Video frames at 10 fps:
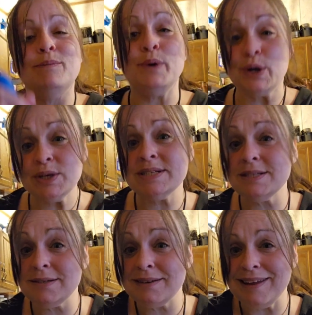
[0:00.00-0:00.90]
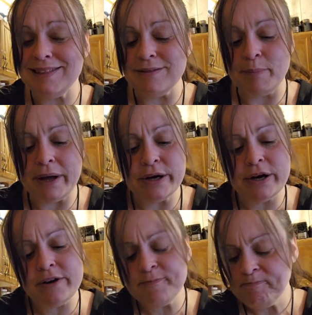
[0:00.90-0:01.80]
immersed in the
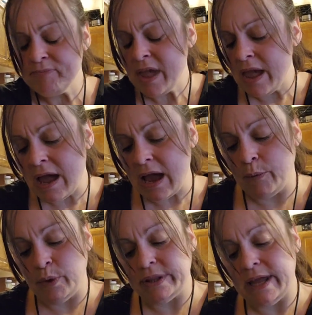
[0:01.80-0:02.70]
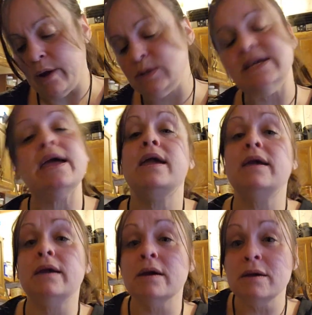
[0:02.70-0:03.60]
butter, I will now
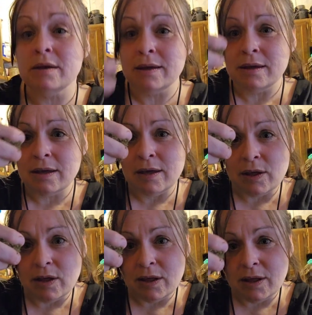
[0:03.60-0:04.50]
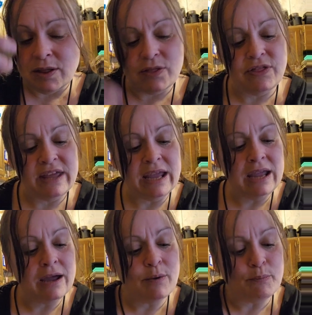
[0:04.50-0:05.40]
take
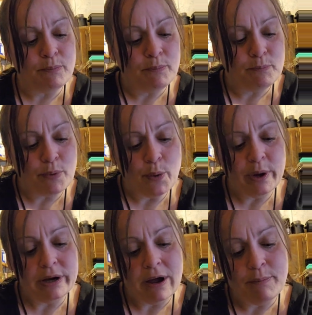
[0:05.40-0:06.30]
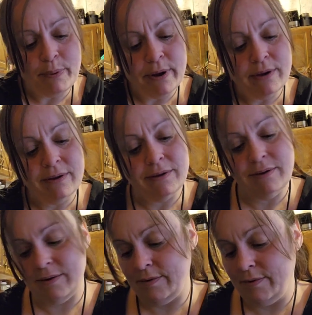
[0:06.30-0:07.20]
the broken up
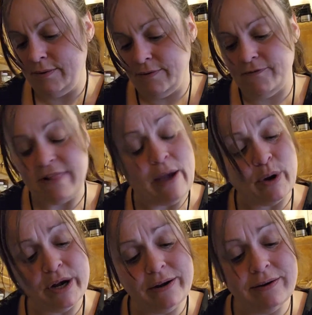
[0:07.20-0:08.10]
flour